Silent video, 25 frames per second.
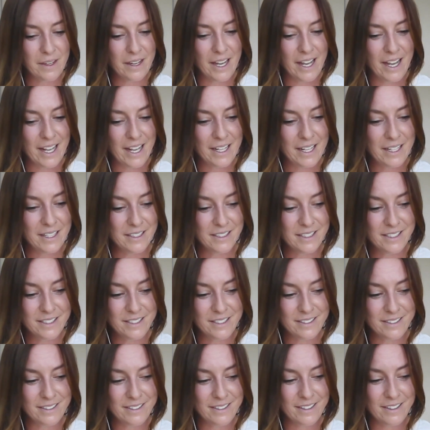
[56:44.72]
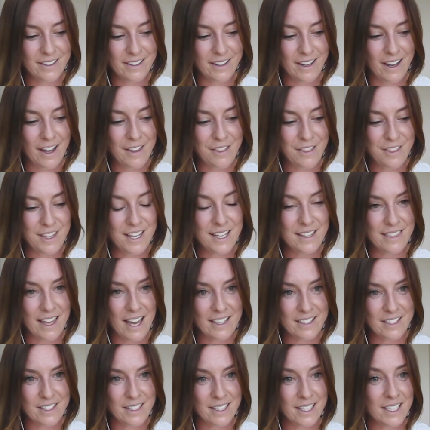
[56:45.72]
And I think
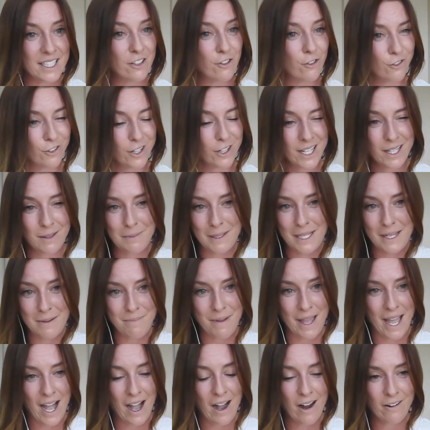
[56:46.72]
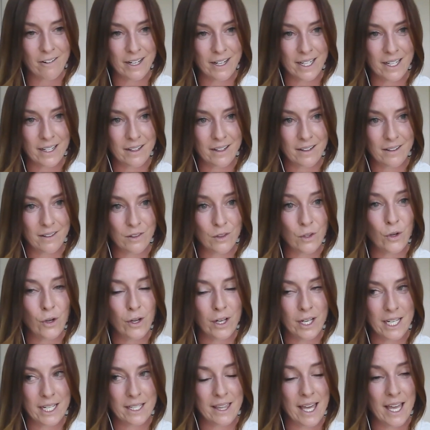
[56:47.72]
that's an incredibly empowering
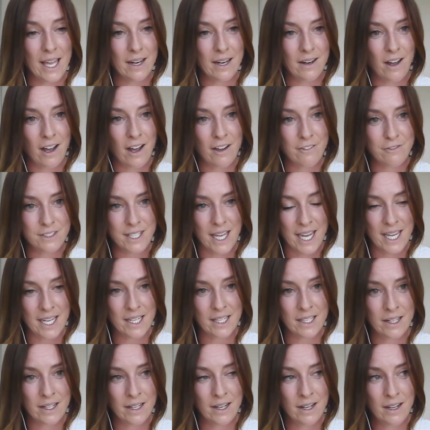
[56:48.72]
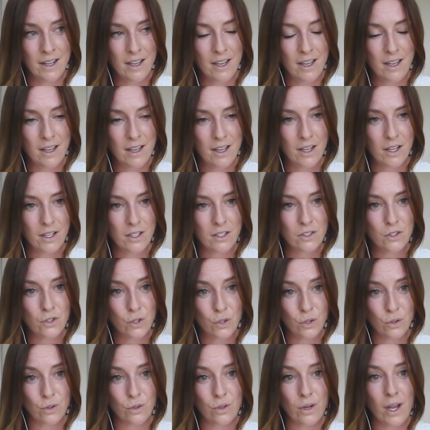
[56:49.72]
learning that I've taken
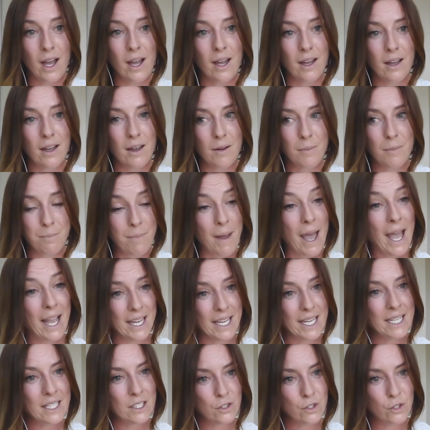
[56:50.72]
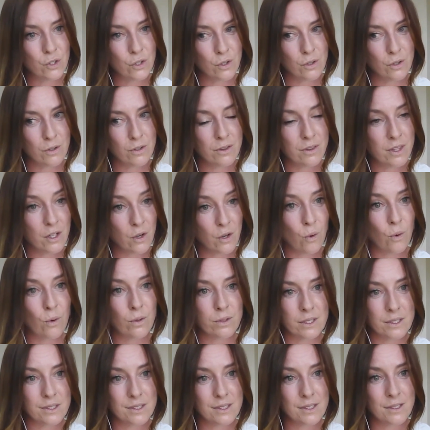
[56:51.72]
to back into the
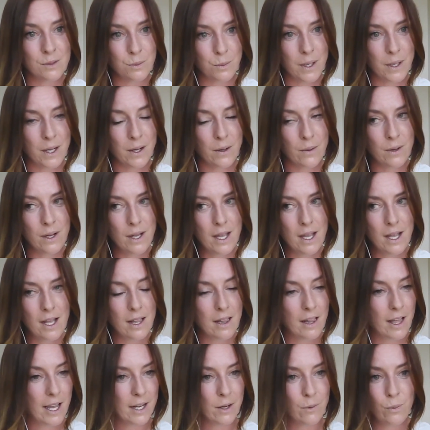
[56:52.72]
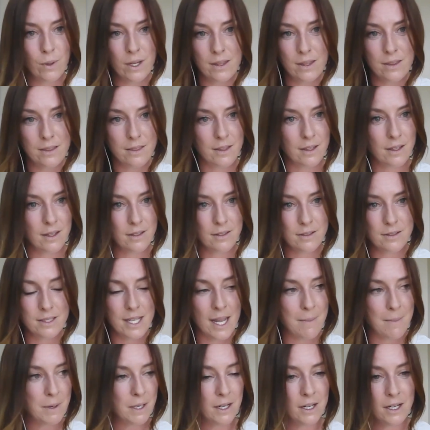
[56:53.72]
causes as well. Like with
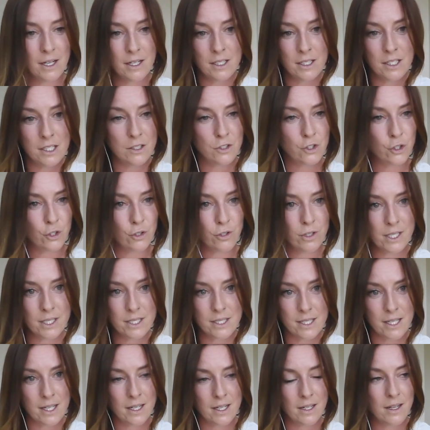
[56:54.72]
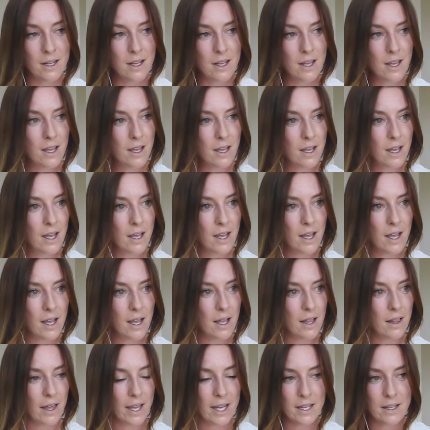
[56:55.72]
stamina and endurance and
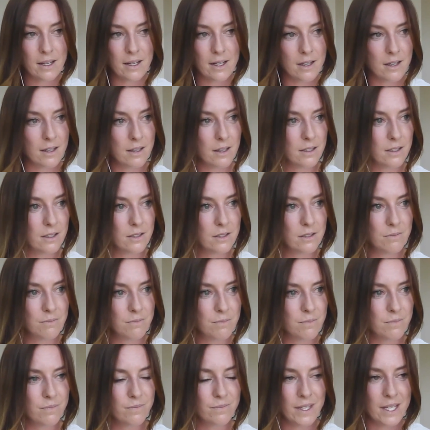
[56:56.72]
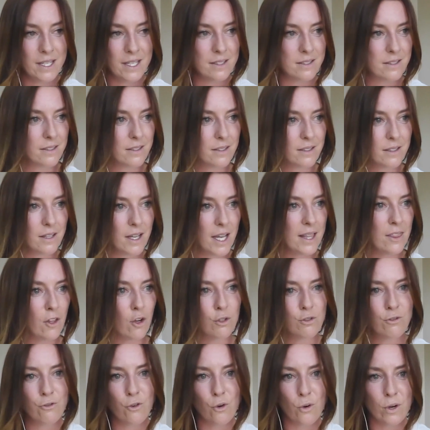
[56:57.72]
like those
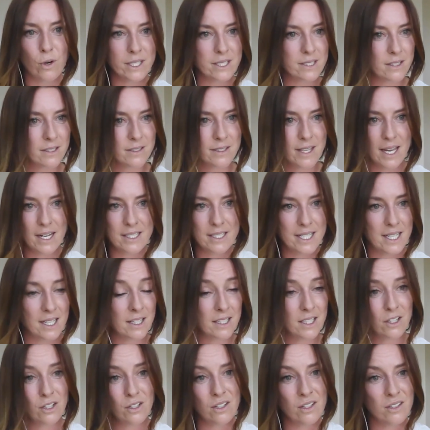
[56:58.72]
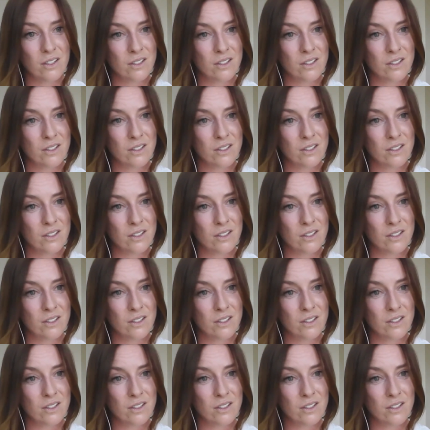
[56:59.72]
voices that are telling you you're